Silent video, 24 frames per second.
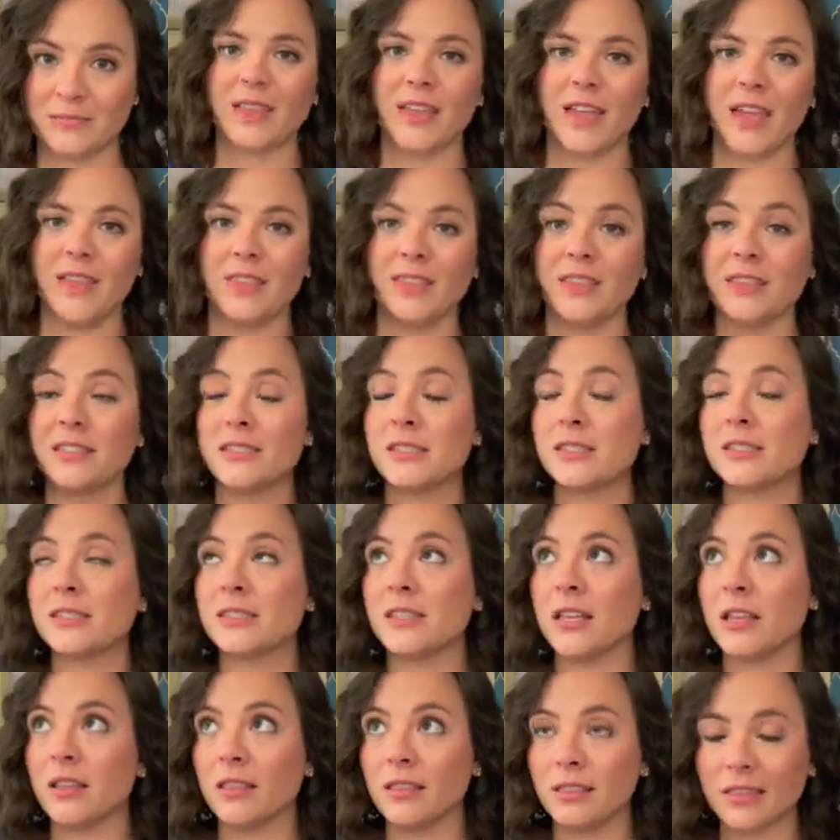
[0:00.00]
And this is
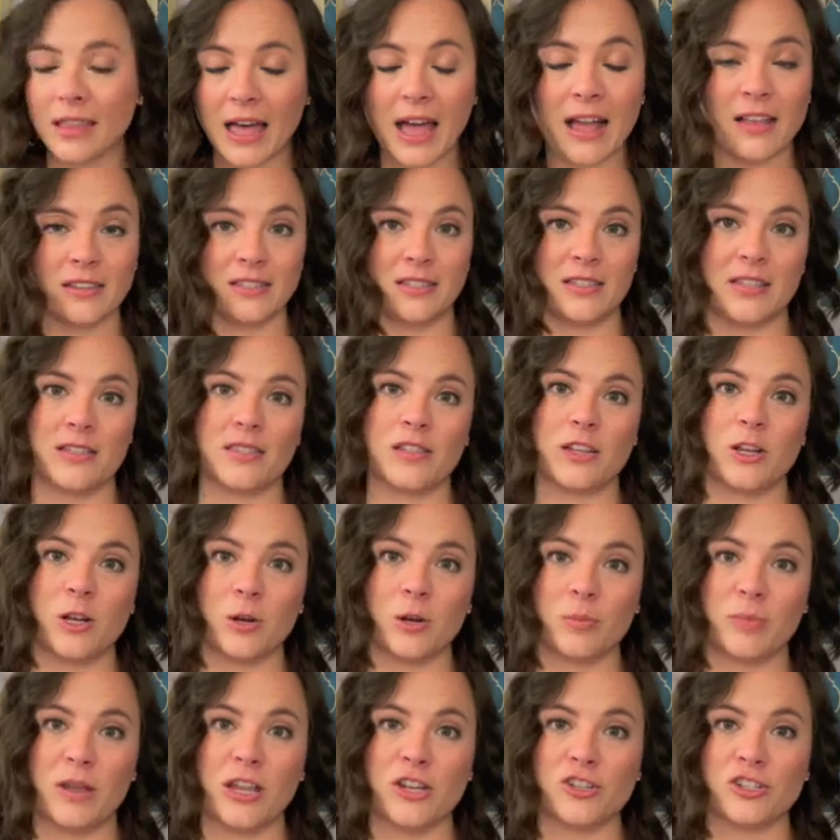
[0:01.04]
the last thing that your
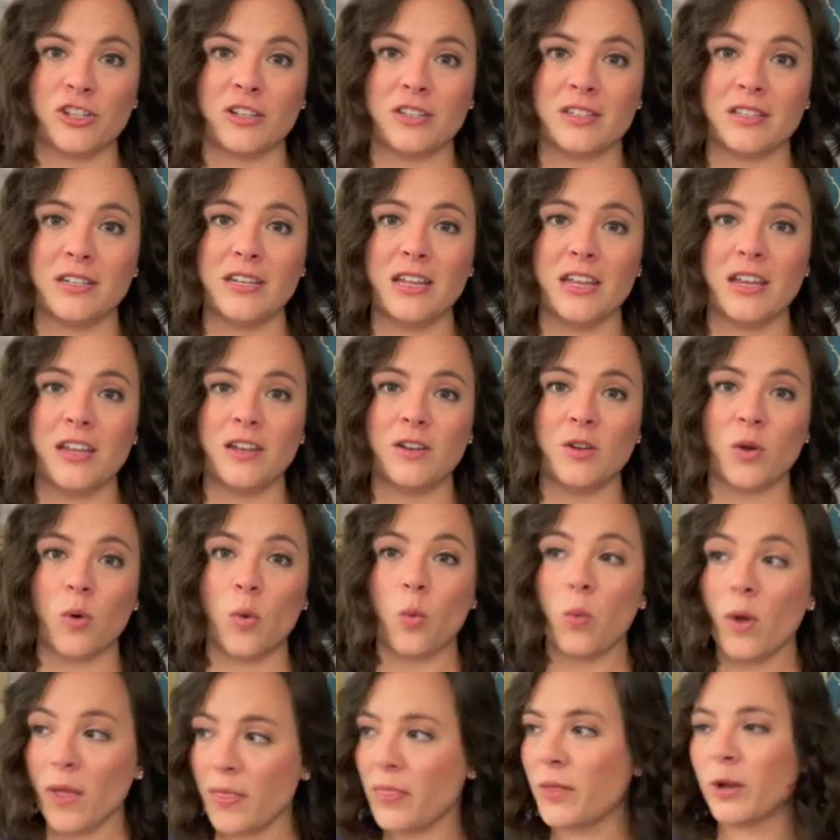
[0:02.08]
patients need
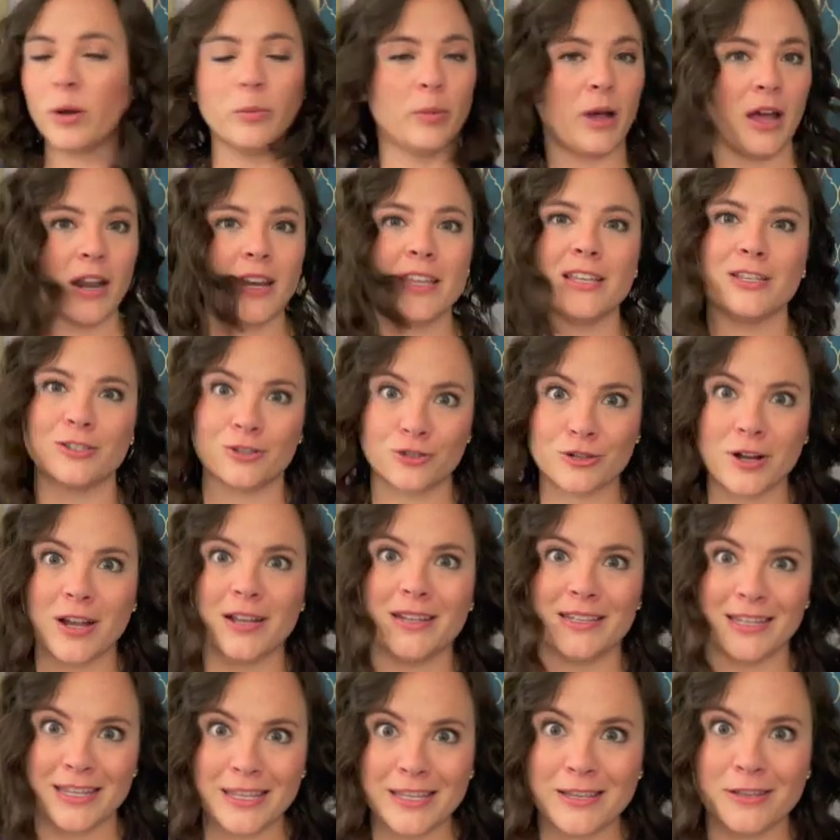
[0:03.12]
when their body is trying to
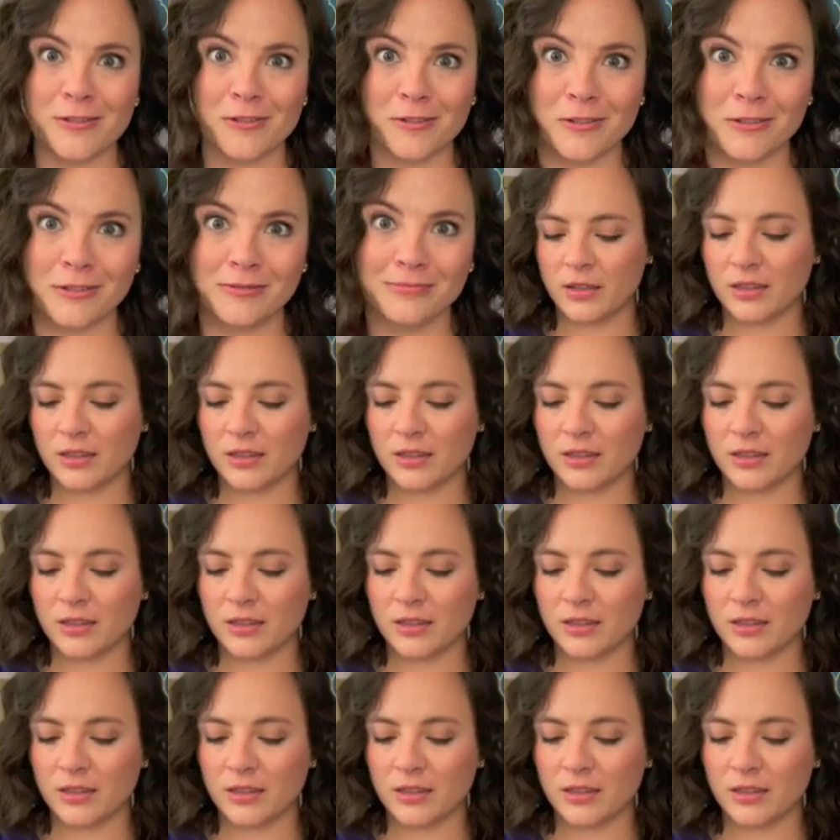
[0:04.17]
heal.